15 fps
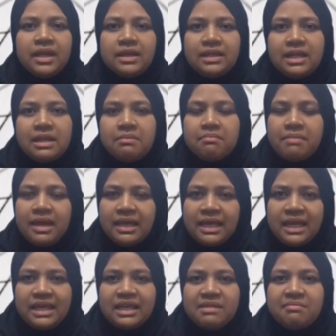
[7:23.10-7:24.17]

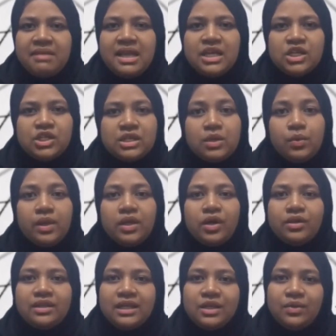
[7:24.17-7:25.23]
deal-making in Malaysia will
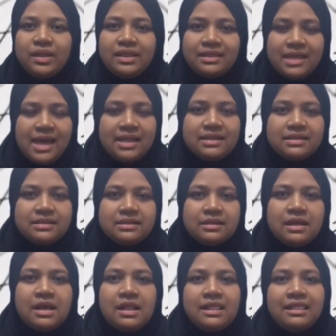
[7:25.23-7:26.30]
continue intense.
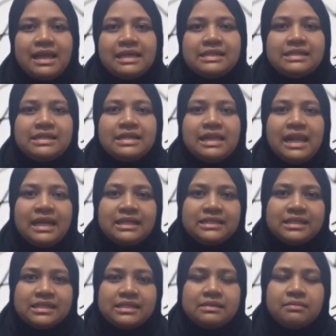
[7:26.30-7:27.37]
Last year,
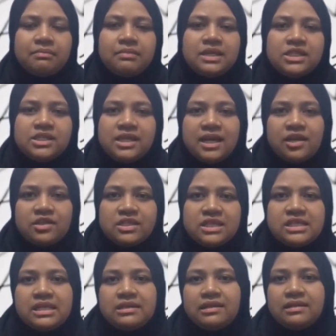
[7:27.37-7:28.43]
largest merger
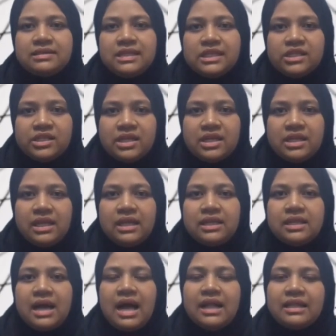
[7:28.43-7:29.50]
acquisition transaction in
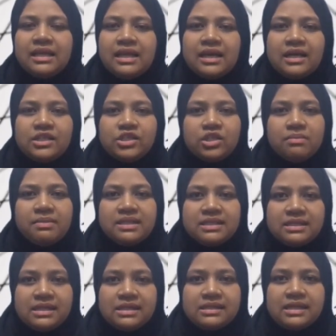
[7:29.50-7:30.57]
the algae culture
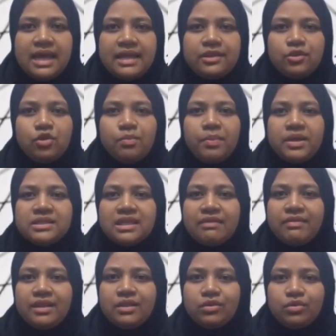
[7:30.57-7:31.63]
business at
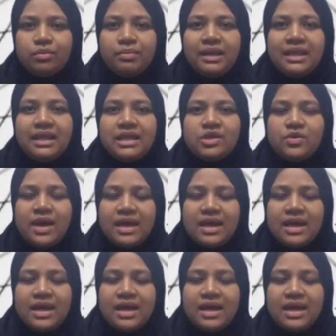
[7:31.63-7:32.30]
$2.72 billion.